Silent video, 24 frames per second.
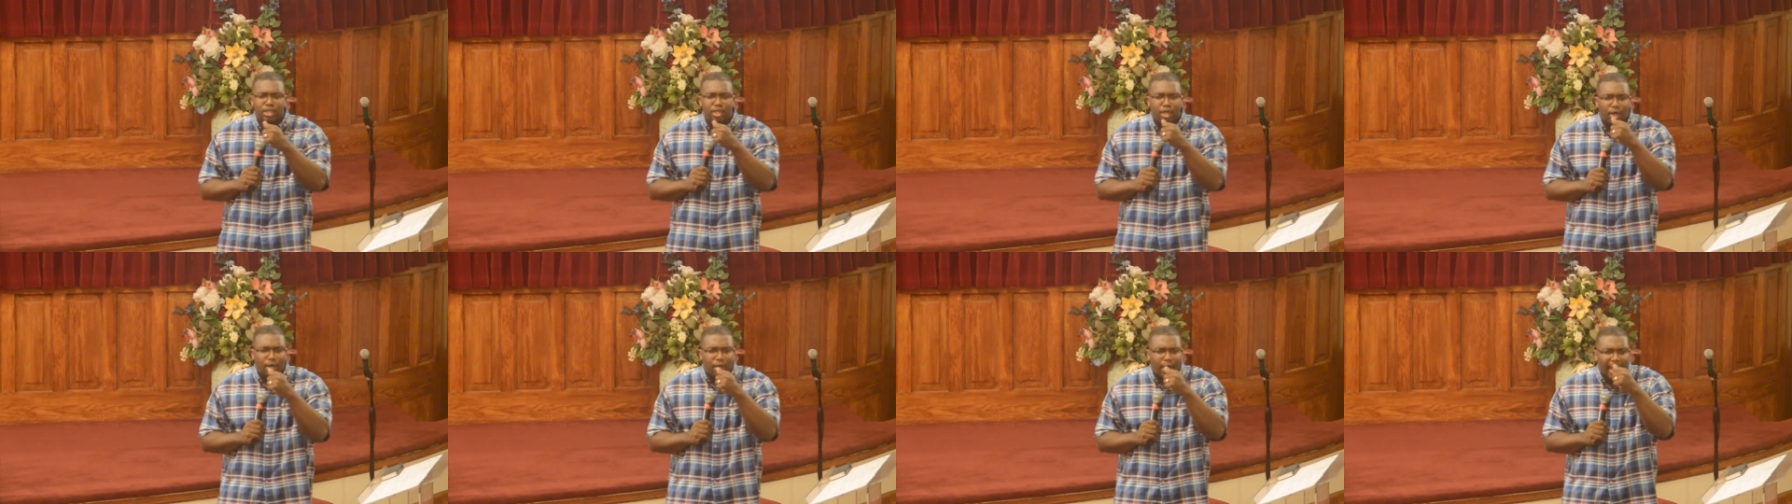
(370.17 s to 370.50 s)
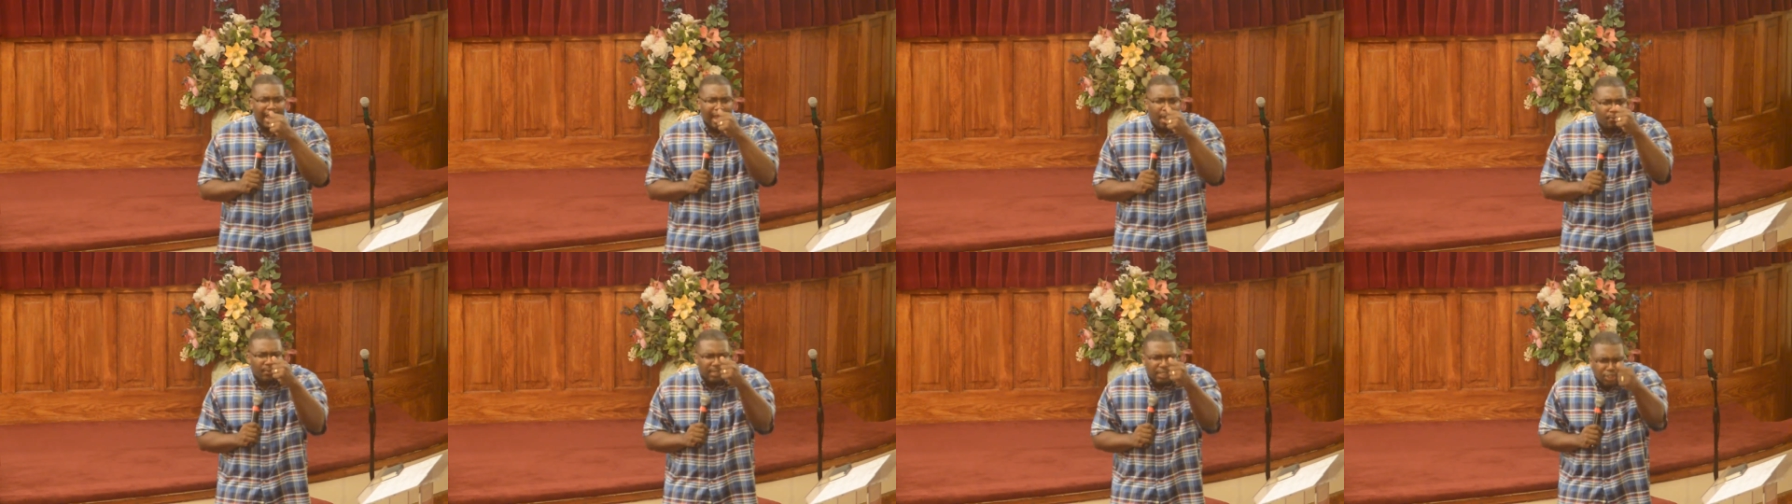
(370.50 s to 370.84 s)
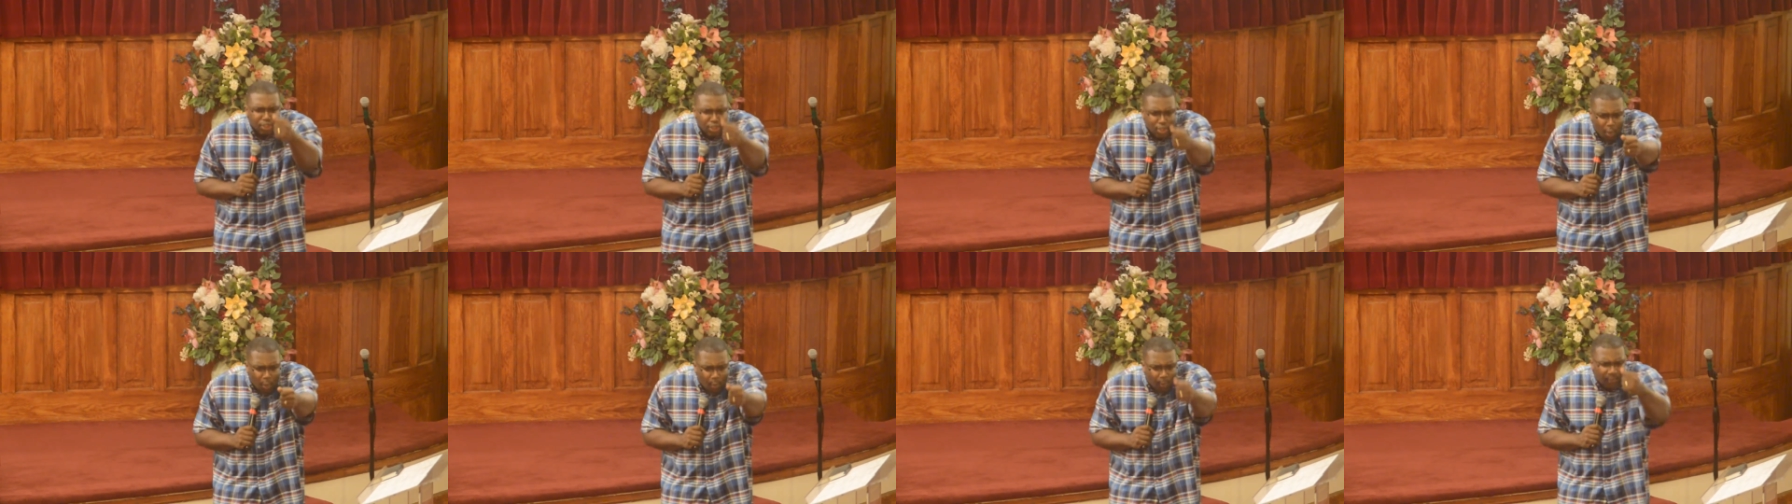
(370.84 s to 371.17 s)
uh, how we
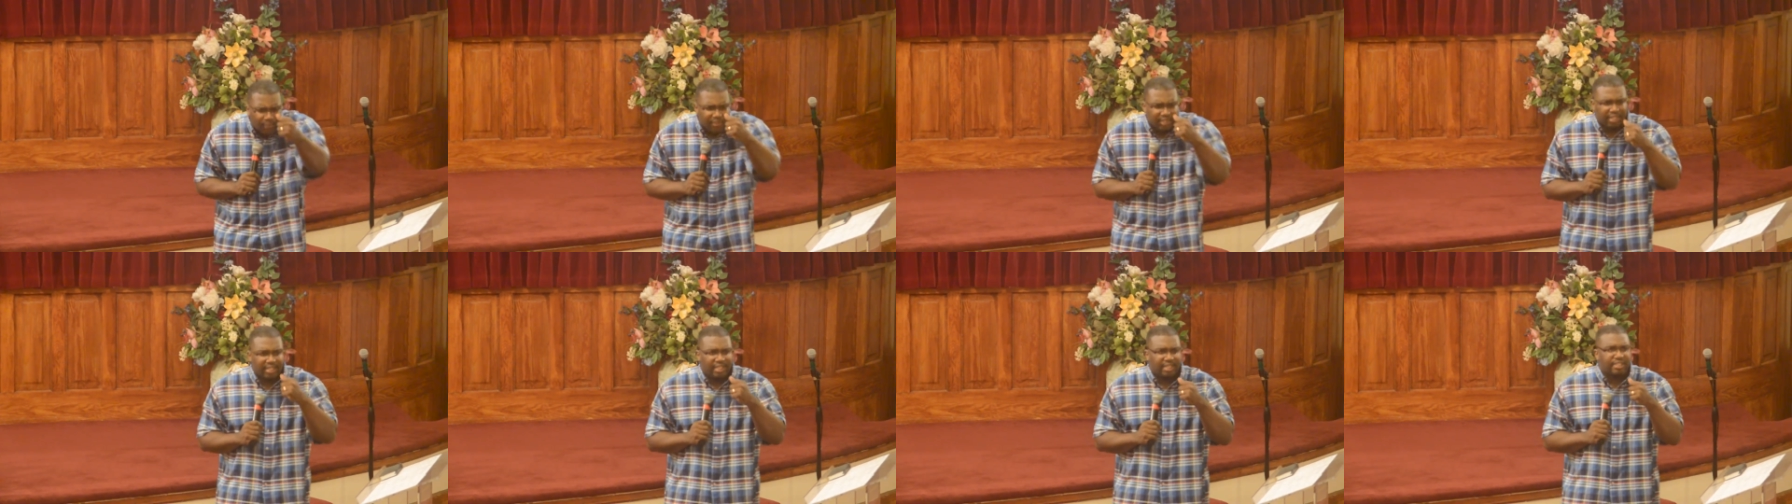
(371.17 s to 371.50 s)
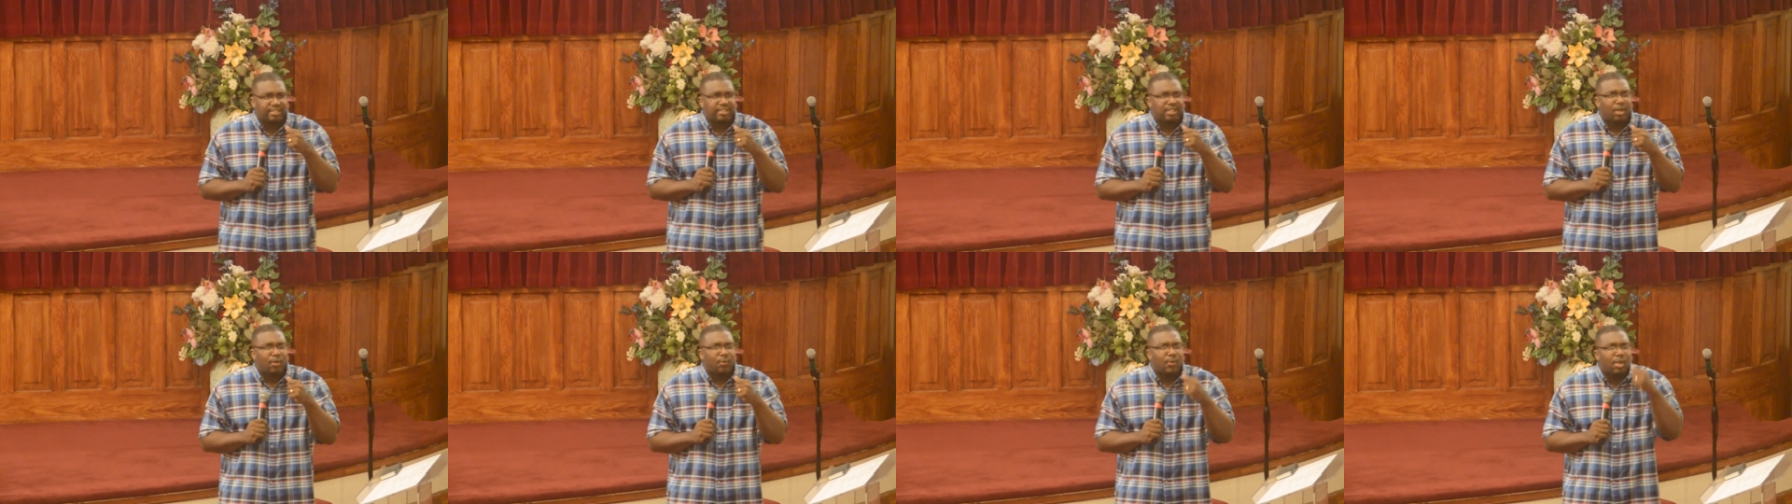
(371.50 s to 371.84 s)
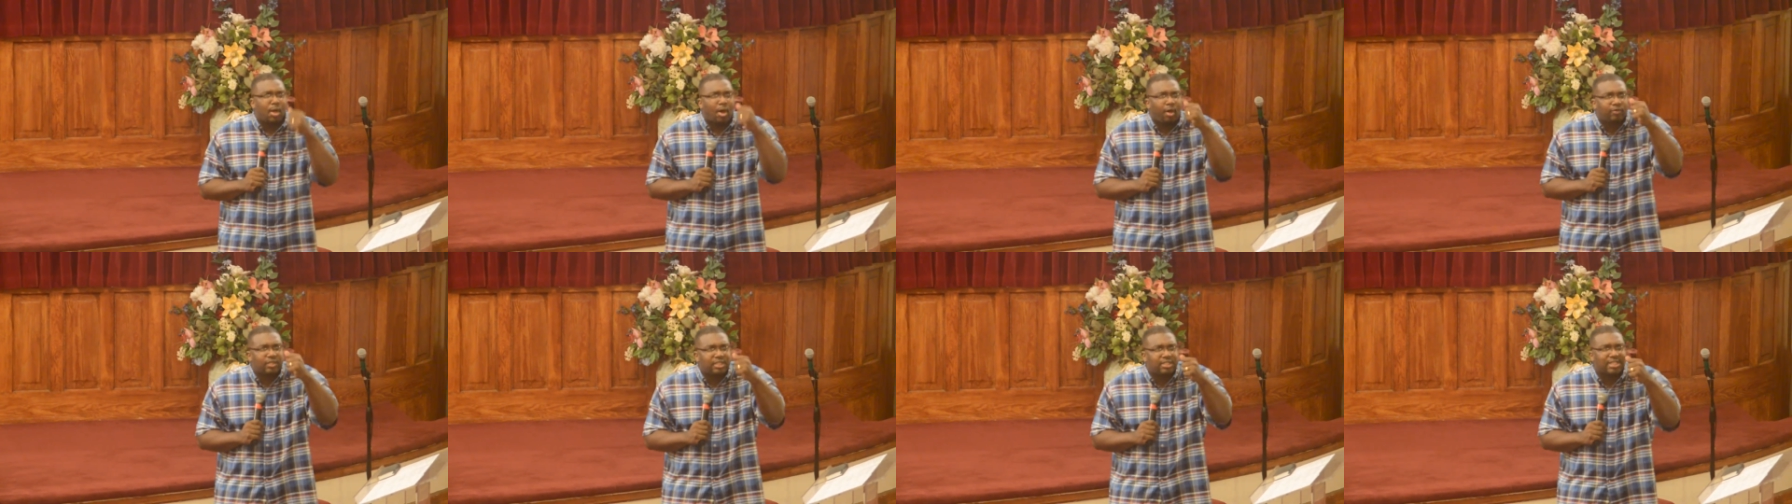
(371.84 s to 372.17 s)
know things, we
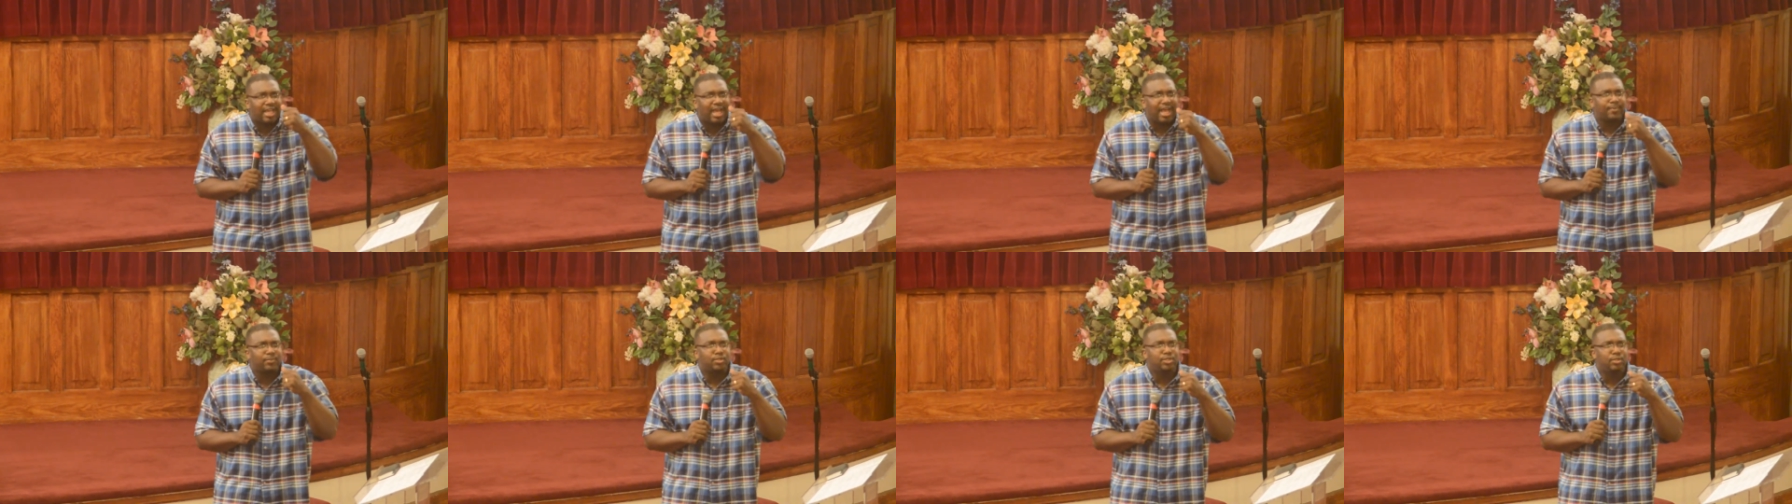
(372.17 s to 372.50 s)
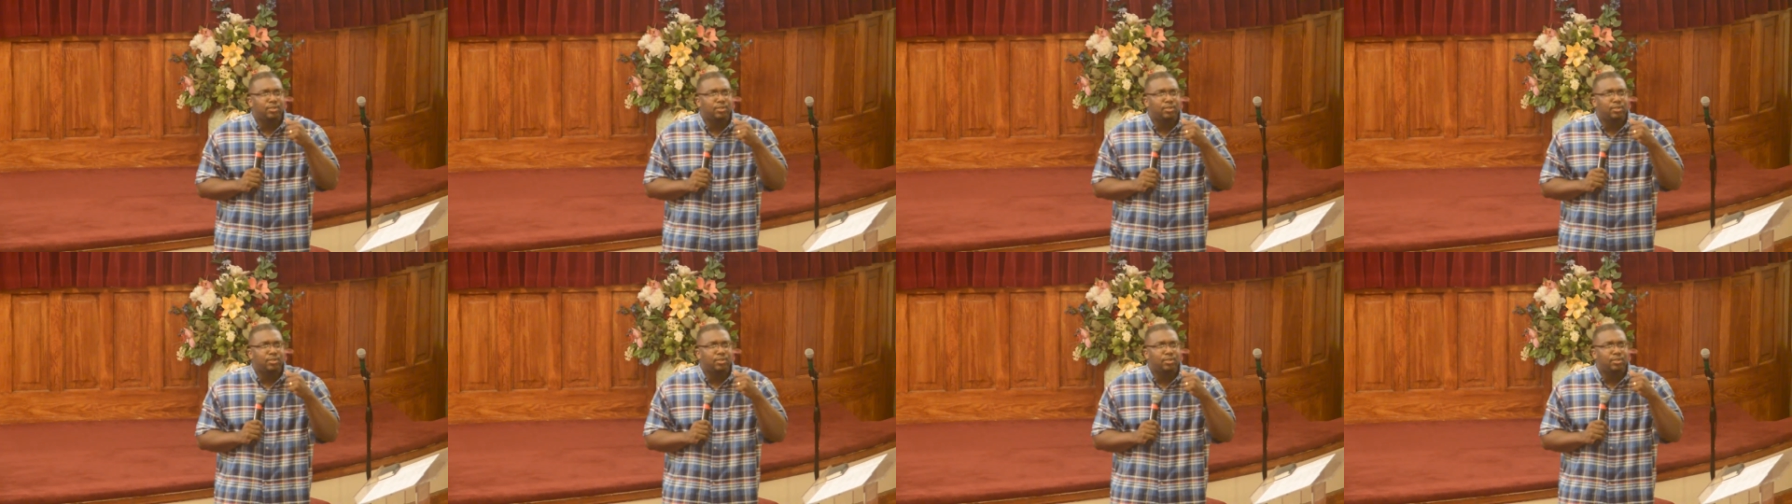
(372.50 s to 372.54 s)
oftentimes